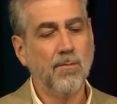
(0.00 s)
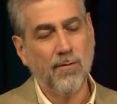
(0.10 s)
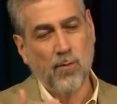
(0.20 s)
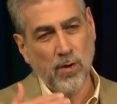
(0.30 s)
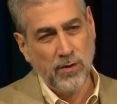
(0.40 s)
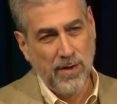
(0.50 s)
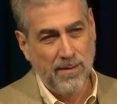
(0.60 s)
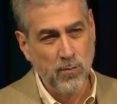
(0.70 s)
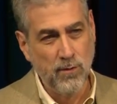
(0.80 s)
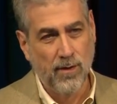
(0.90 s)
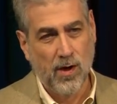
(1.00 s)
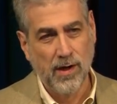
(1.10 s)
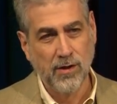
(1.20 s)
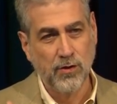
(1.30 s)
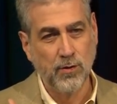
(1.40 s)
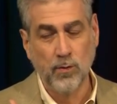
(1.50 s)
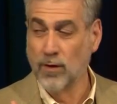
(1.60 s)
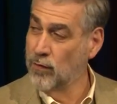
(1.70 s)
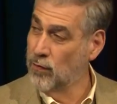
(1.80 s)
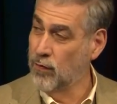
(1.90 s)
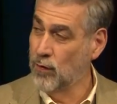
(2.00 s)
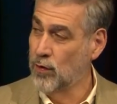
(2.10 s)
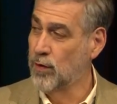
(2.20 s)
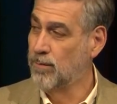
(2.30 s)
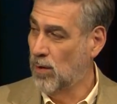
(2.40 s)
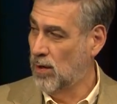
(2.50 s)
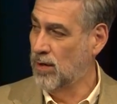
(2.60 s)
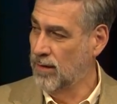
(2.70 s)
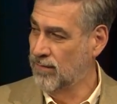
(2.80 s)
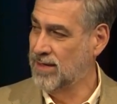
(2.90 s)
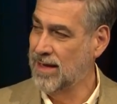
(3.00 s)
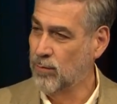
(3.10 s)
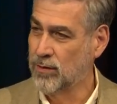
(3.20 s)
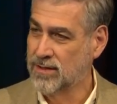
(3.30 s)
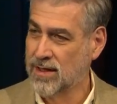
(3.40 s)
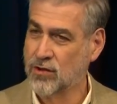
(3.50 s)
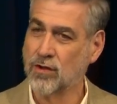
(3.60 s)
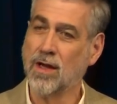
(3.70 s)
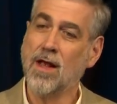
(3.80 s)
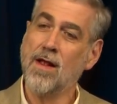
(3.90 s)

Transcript: before you then move on to the third part of the table discussion.